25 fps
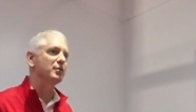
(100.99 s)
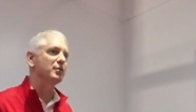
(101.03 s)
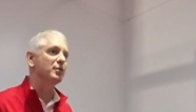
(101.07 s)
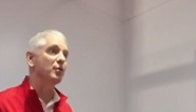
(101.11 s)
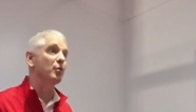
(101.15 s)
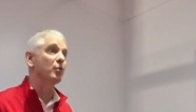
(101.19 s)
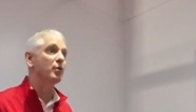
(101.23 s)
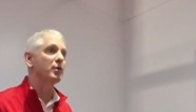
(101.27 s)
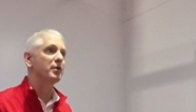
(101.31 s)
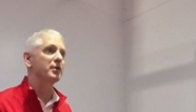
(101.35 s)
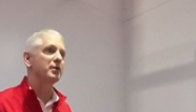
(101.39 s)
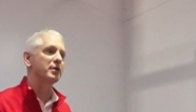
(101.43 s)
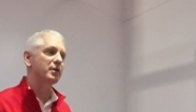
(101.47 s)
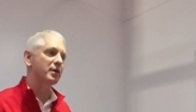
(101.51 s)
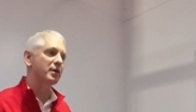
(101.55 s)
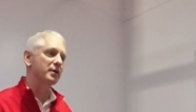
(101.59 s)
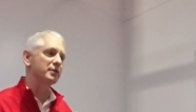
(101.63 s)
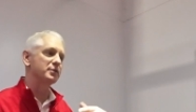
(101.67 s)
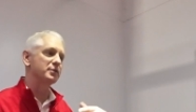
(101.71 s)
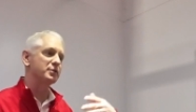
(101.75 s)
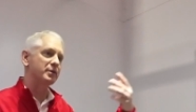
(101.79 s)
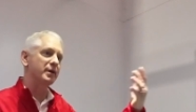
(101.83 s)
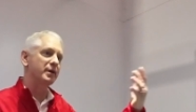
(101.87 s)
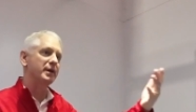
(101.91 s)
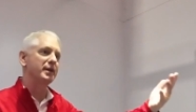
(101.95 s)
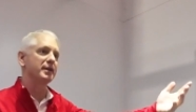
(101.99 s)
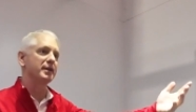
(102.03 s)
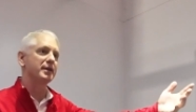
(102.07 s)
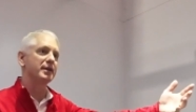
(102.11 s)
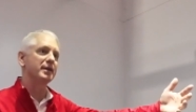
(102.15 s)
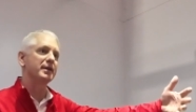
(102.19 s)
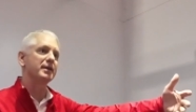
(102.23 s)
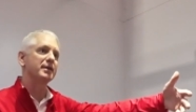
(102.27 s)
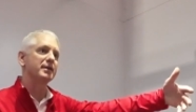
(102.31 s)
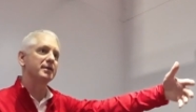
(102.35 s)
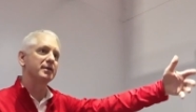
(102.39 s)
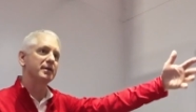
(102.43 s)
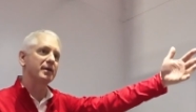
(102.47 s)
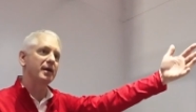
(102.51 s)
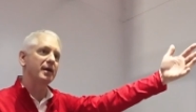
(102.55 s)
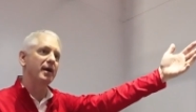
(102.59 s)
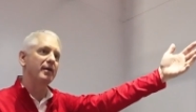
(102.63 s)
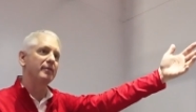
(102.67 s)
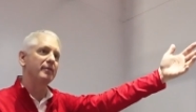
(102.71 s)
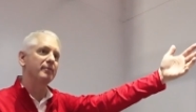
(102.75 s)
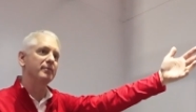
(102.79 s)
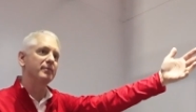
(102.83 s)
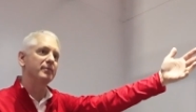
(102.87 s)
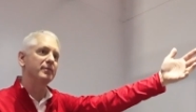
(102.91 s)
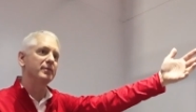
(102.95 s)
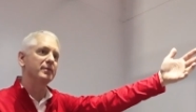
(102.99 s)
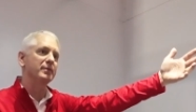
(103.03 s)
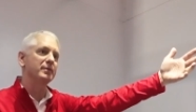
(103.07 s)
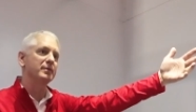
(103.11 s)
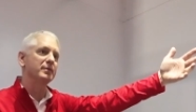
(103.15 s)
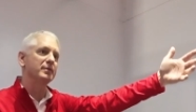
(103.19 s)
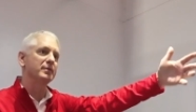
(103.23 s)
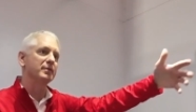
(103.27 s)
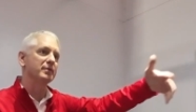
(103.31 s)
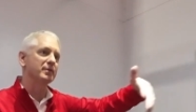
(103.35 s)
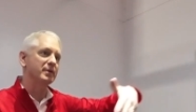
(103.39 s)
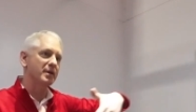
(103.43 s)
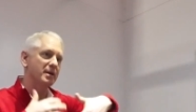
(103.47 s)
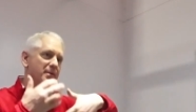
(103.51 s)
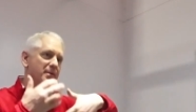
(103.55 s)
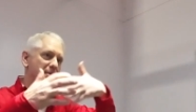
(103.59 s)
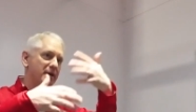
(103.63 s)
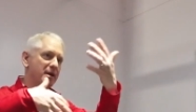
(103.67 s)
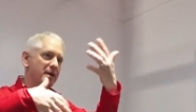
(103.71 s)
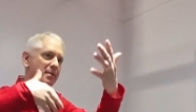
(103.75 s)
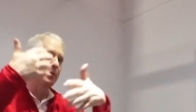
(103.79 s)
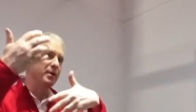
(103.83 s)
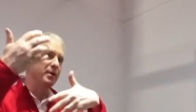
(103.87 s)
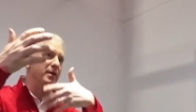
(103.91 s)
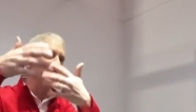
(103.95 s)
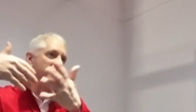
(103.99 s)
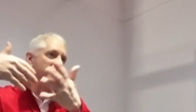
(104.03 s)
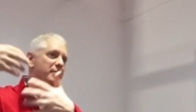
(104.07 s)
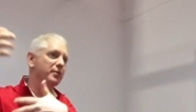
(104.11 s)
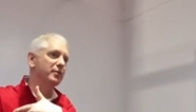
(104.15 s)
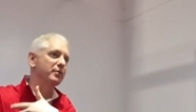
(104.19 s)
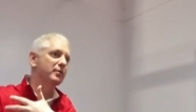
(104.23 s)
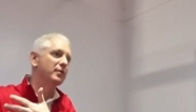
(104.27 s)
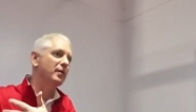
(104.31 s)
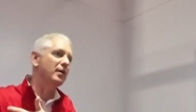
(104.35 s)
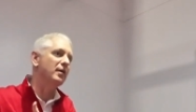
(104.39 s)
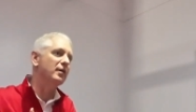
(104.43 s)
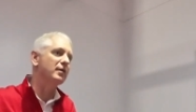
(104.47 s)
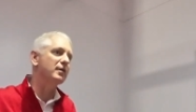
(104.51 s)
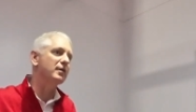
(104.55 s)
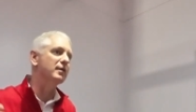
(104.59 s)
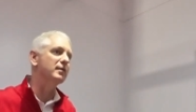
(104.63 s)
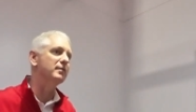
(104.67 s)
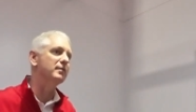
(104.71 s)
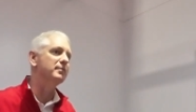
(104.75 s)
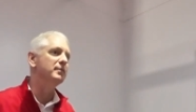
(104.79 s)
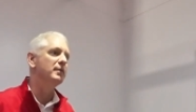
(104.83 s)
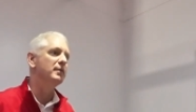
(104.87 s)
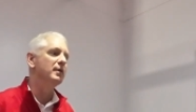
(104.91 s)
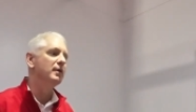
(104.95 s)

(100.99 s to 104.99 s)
or you're going to trade it in and have keep it on the road longer.